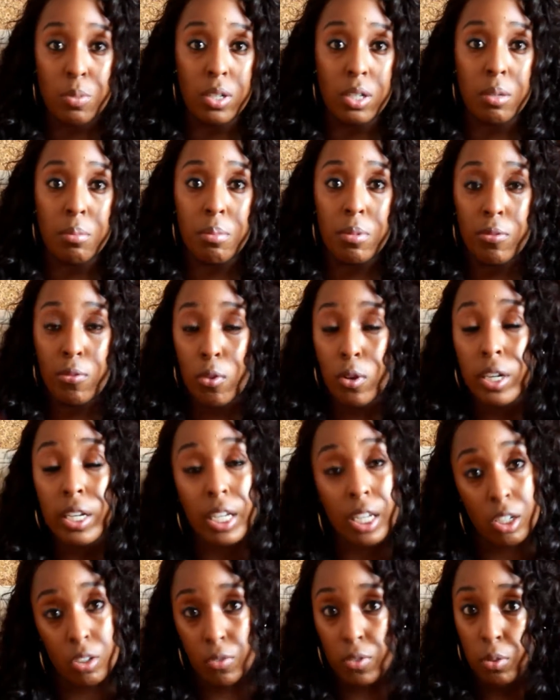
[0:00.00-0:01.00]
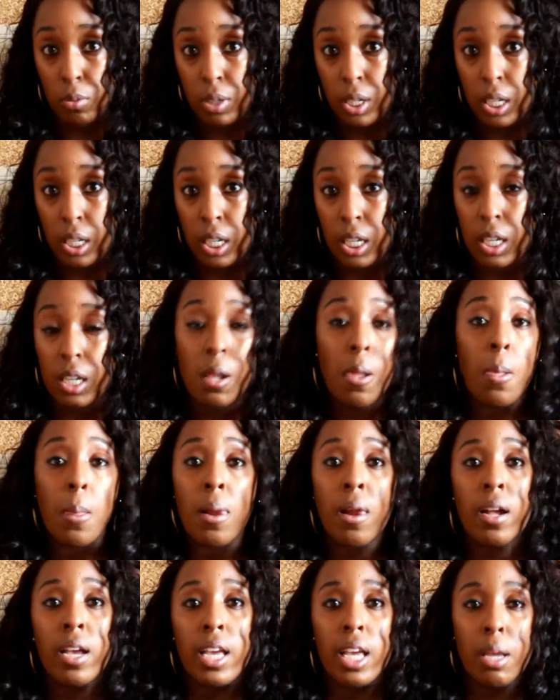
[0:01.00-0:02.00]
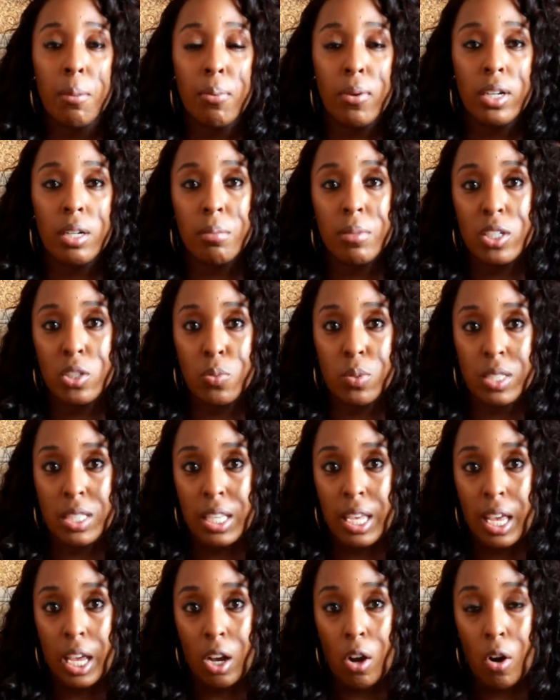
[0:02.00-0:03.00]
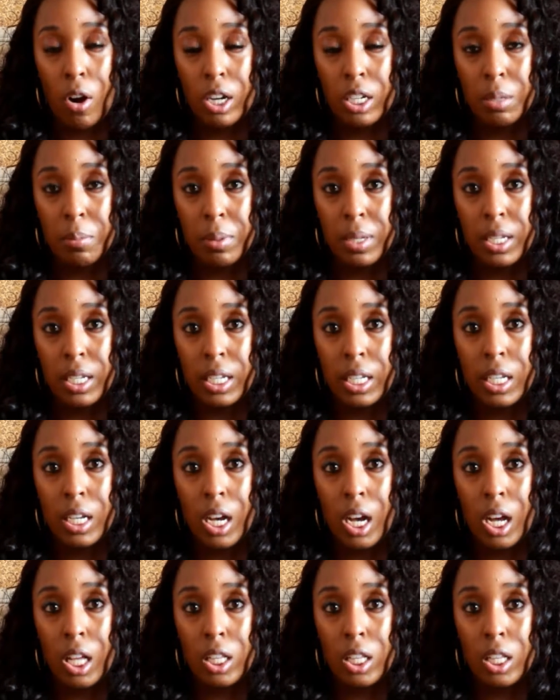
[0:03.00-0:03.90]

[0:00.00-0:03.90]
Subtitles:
But before he interviewed Nicki, he pretty much was saying Cardi B,